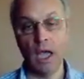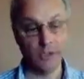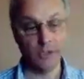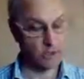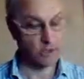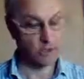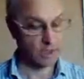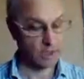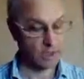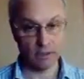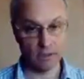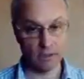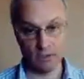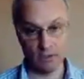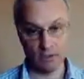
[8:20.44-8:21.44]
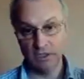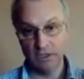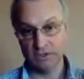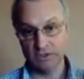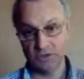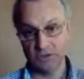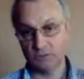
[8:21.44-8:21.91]
and you take
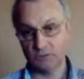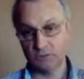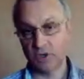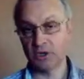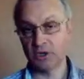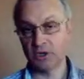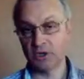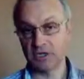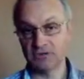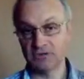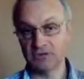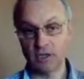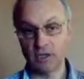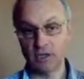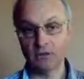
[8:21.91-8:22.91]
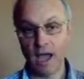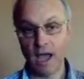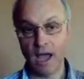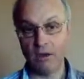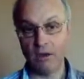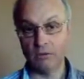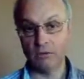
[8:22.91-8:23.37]
this, what I'm going to tell you
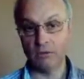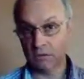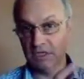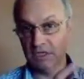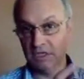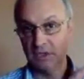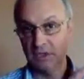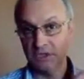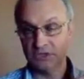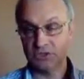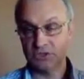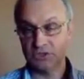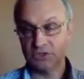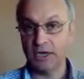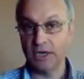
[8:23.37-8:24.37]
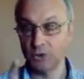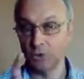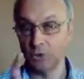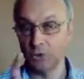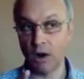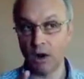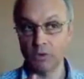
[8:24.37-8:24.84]
now, in this, and
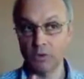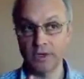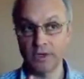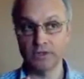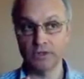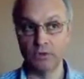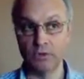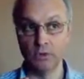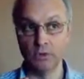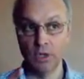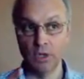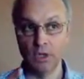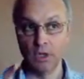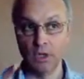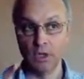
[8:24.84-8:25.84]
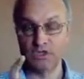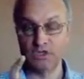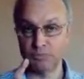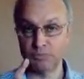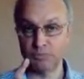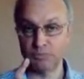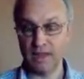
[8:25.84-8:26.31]
you are going to
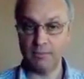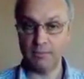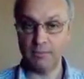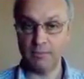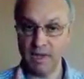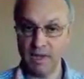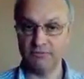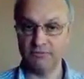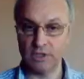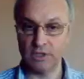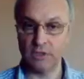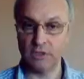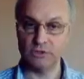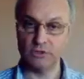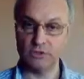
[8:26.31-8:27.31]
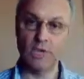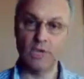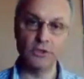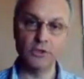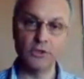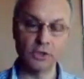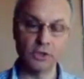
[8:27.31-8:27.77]
spread that, make videos,
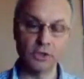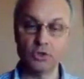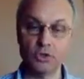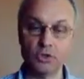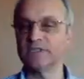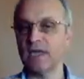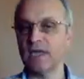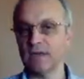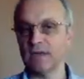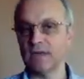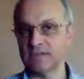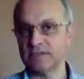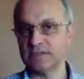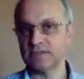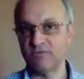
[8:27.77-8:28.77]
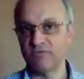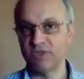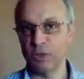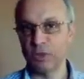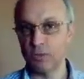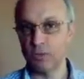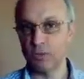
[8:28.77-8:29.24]
and you're going to do exactly the same
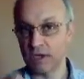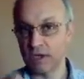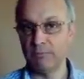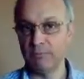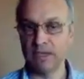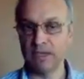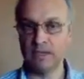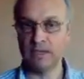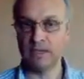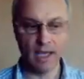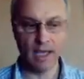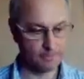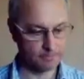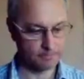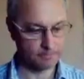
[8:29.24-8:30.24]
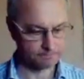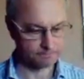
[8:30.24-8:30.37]
video which I'm making now.